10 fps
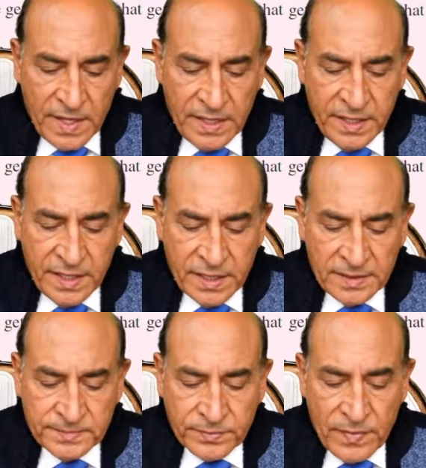
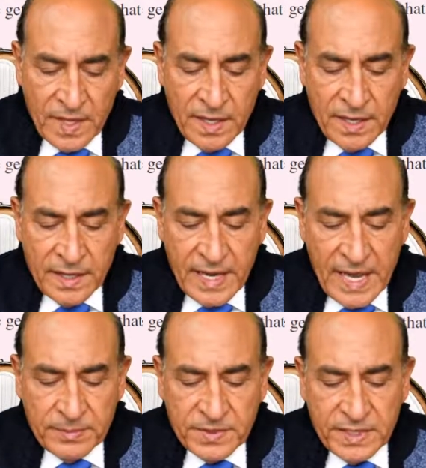here
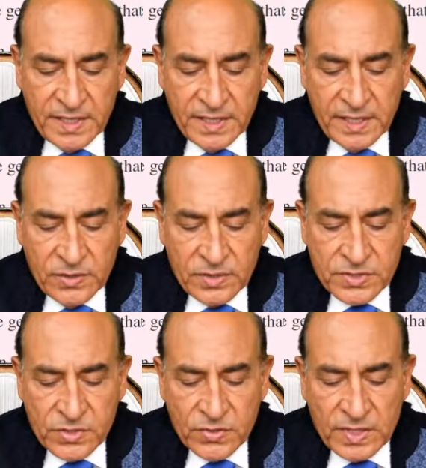cap D equals
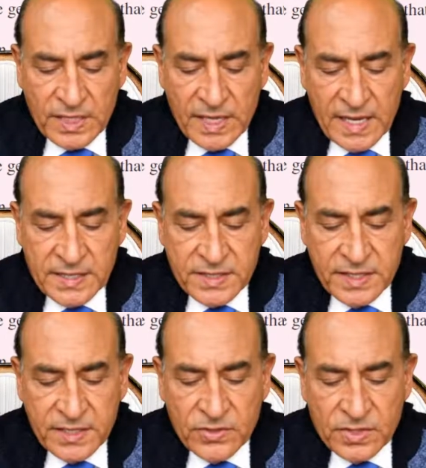lowercase
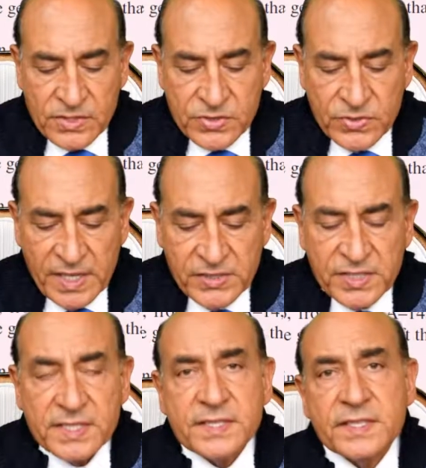d equals 2
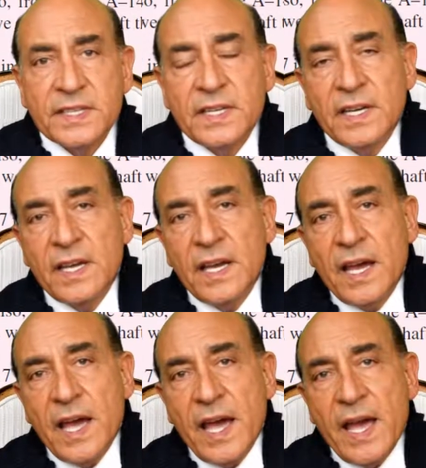inches,
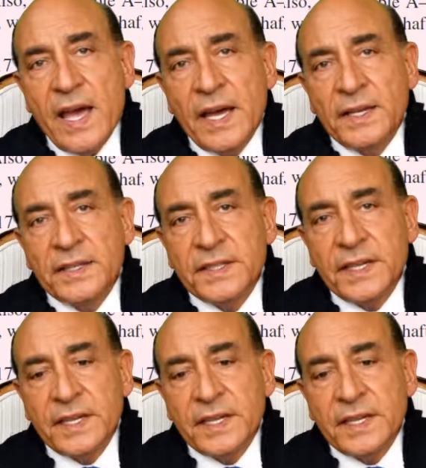and